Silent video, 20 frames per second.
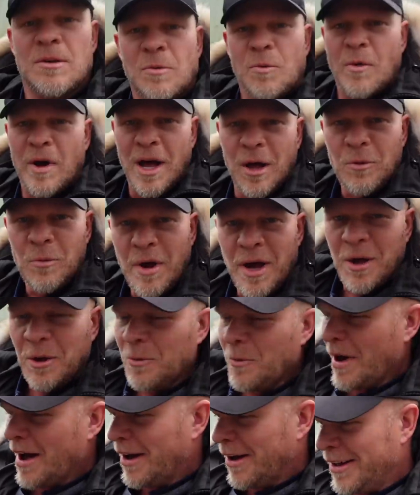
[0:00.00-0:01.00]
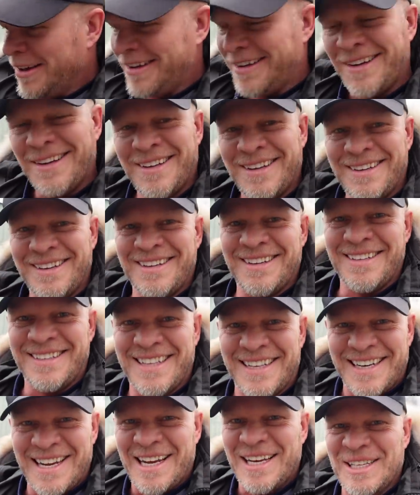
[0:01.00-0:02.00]
Well, well, well,
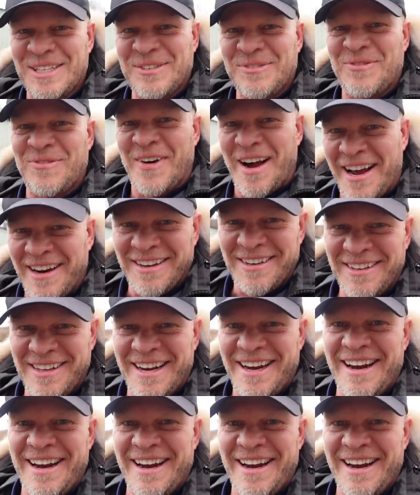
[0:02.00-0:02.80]
the day is finally